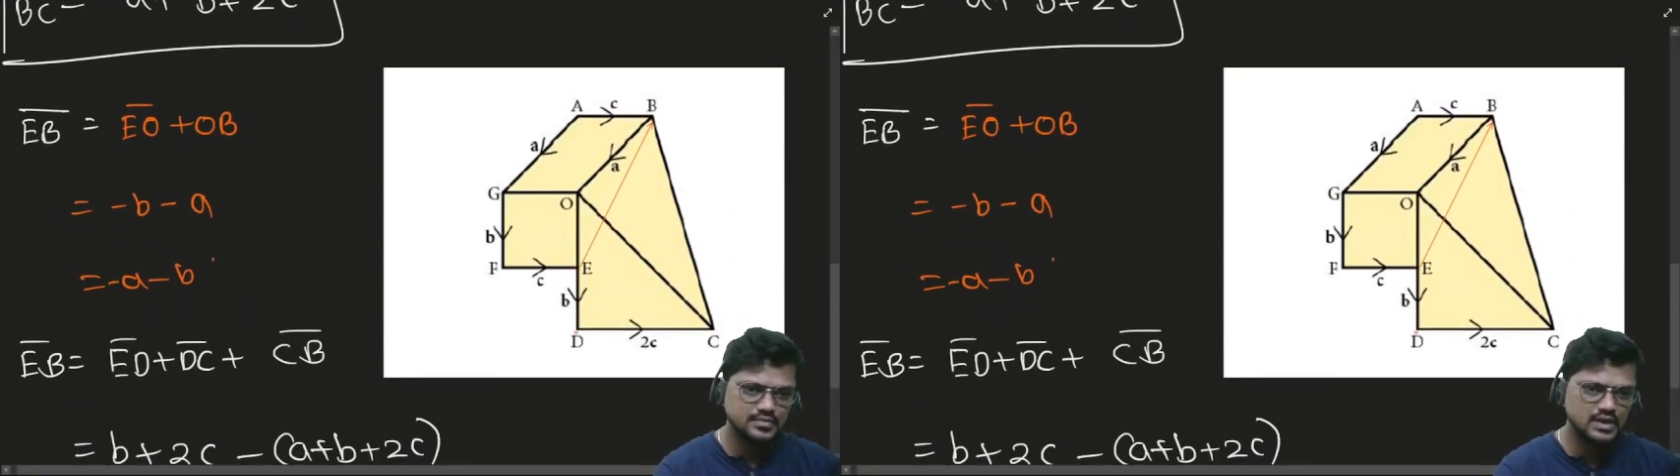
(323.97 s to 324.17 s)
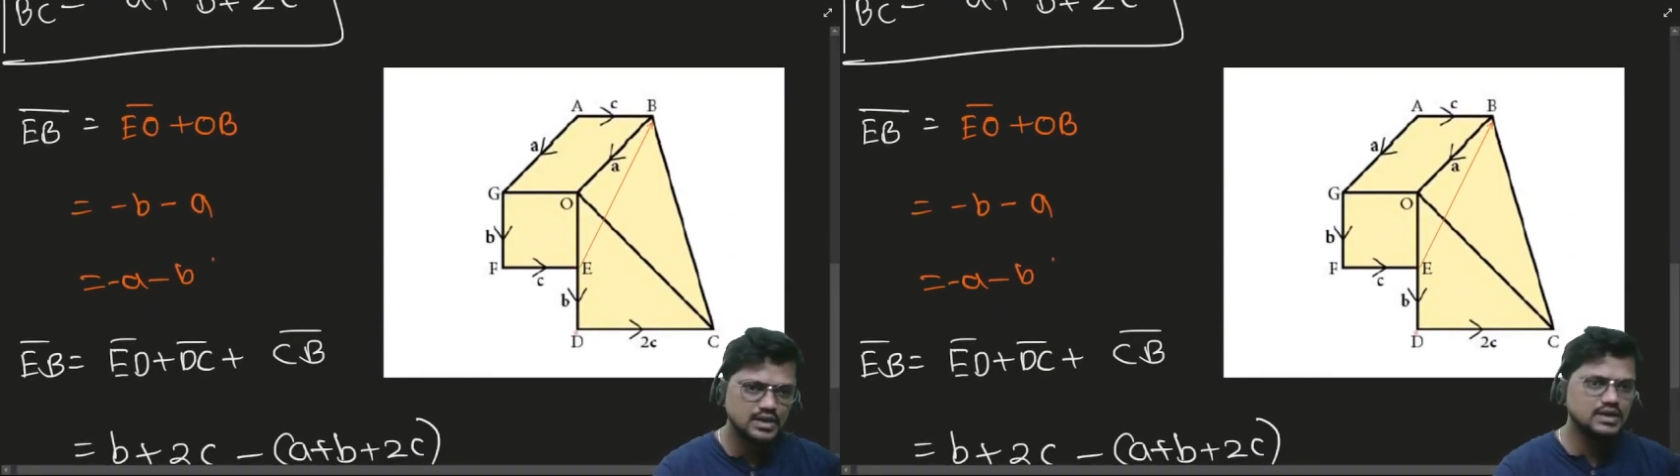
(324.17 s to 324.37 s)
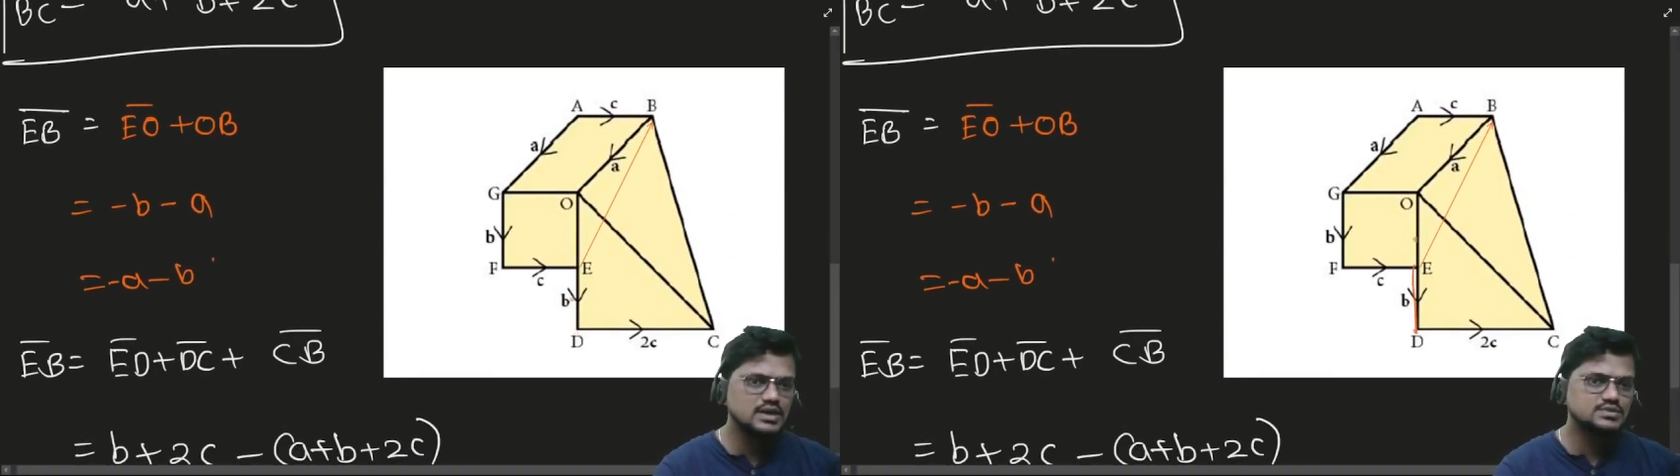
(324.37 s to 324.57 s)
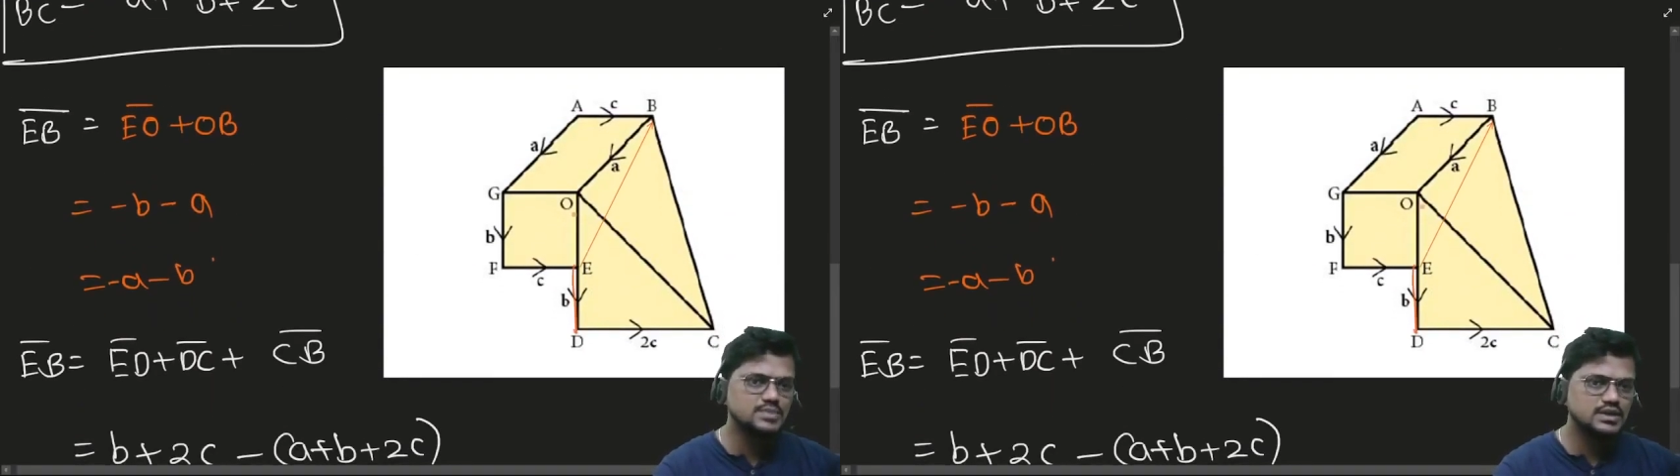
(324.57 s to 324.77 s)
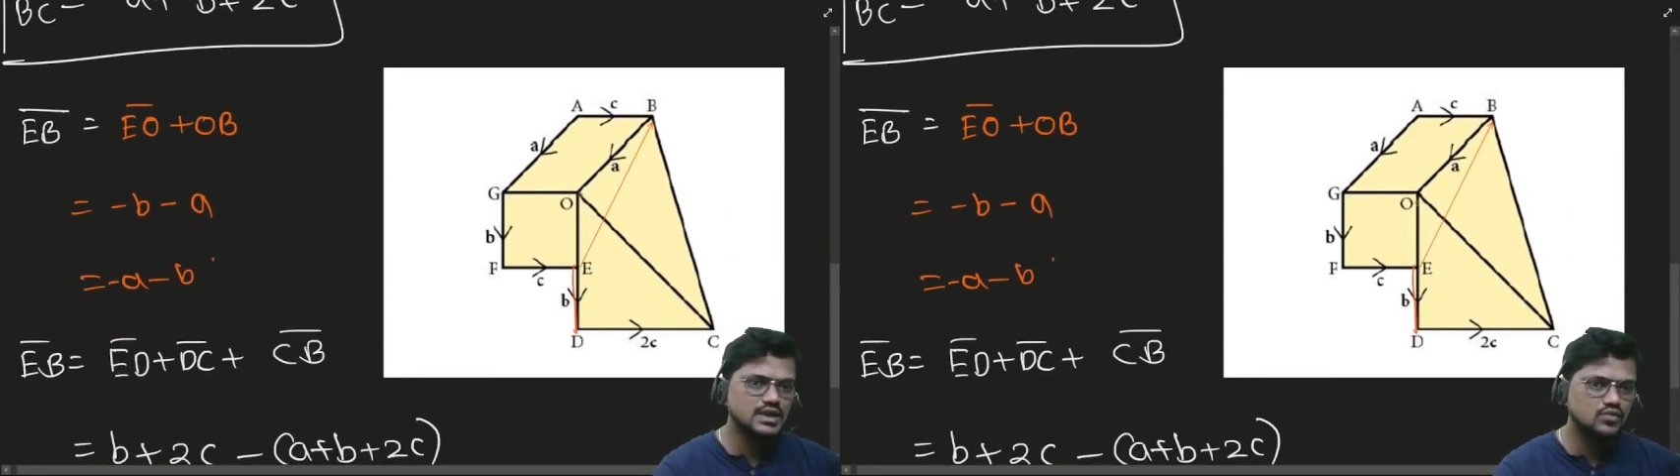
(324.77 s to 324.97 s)
ED is
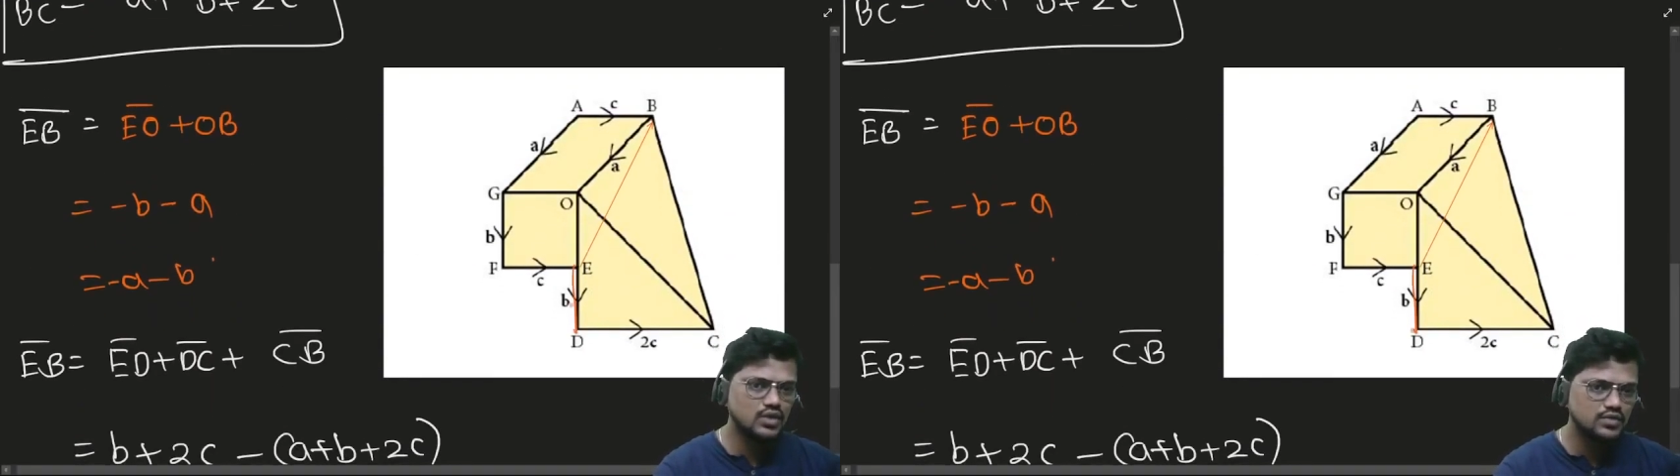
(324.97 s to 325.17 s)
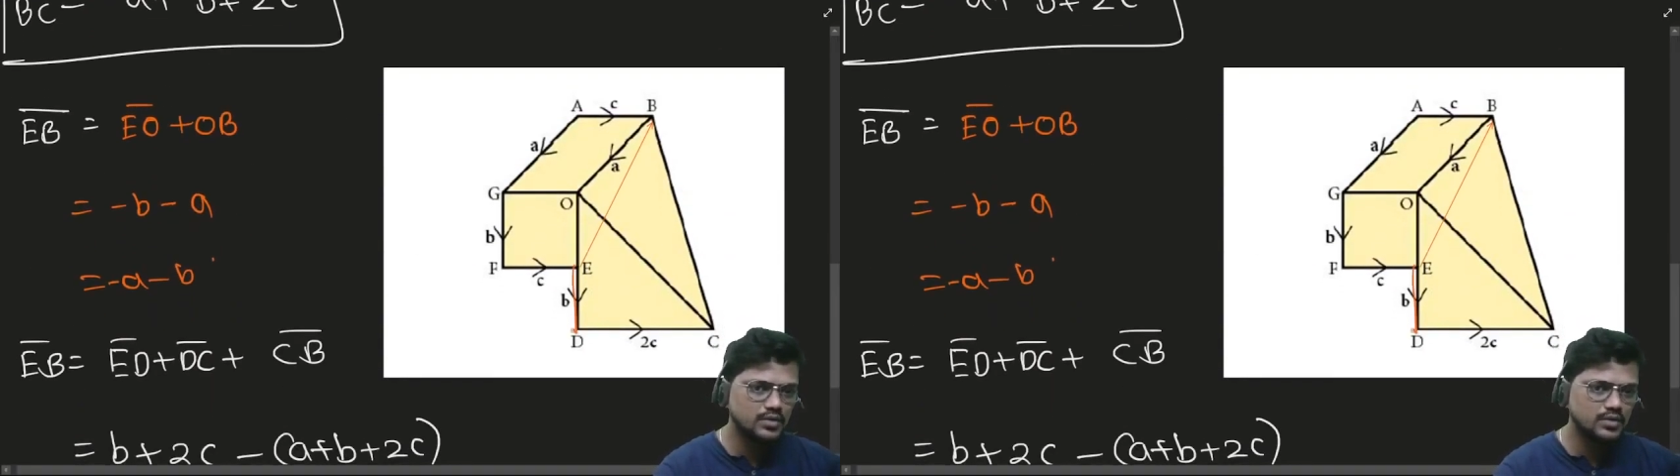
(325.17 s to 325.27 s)
B. Then what will